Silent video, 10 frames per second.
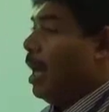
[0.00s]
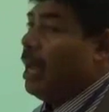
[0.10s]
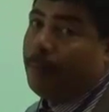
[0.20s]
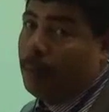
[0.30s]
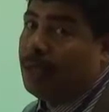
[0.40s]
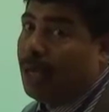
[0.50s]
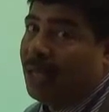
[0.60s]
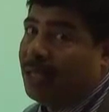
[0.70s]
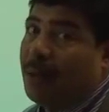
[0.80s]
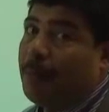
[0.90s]
I am
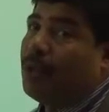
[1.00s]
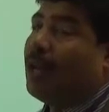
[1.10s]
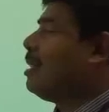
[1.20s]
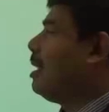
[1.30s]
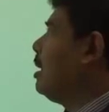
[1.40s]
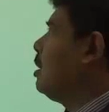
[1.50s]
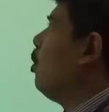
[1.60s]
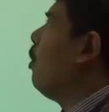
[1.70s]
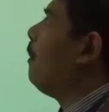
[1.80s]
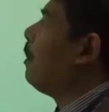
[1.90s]
using the same products.
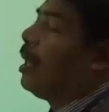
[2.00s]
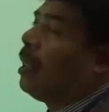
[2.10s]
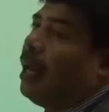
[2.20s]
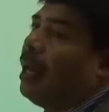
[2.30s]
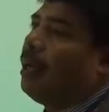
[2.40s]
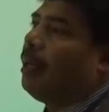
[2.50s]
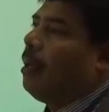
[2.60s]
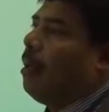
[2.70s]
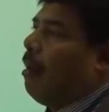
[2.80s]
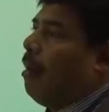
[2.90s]
So the